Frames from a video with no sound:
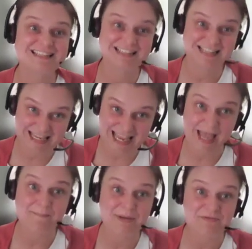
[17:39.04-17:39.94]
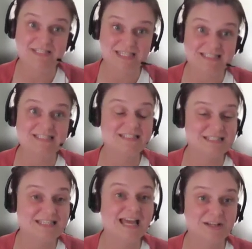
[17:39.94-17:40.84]
there can be
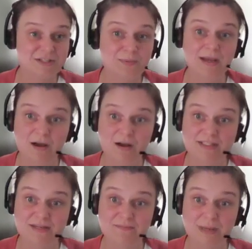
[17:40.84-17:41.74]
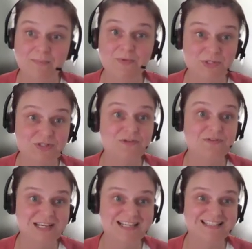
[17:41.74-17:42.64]
resistance to that because we're asking people to do
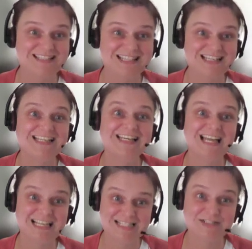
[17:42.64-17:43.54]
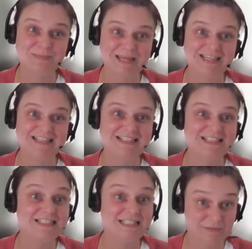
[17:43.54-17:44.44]
things a little bit
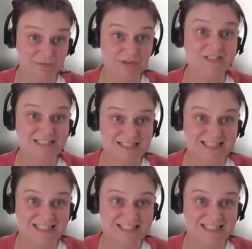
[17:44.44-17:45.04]
different,